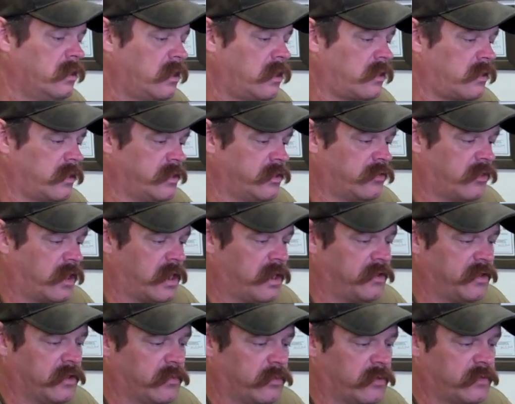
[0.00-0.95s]
Clean
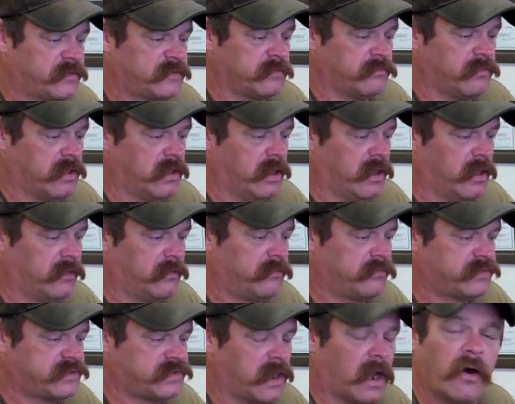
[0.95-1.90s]
around it with some
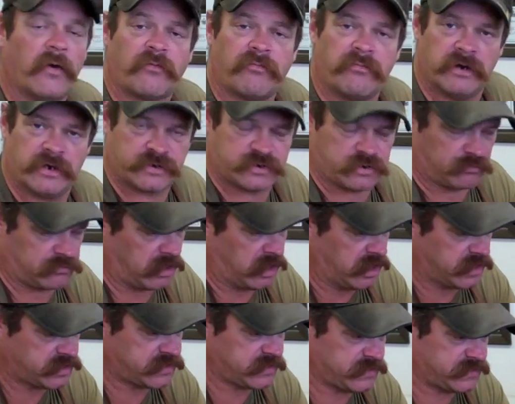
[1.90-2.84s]
soft bristle
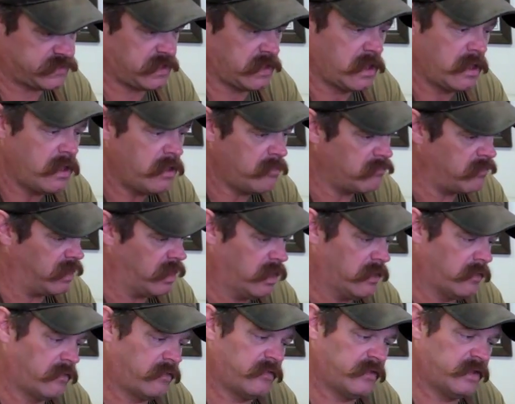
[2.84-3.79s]
brushes, but
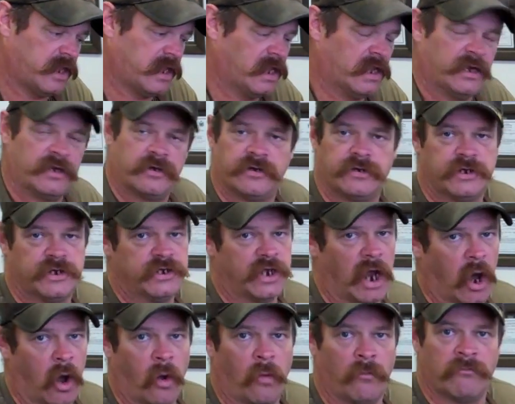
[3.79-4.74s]
other than that,
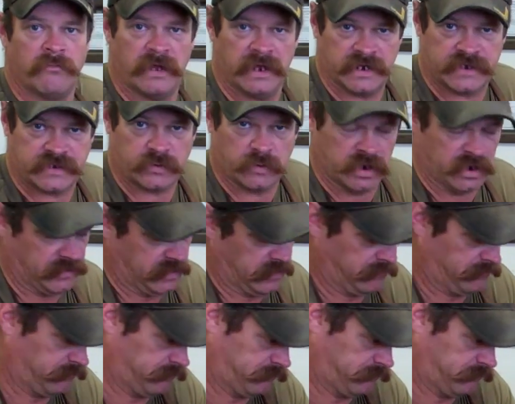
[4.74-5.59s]
don't mess with it.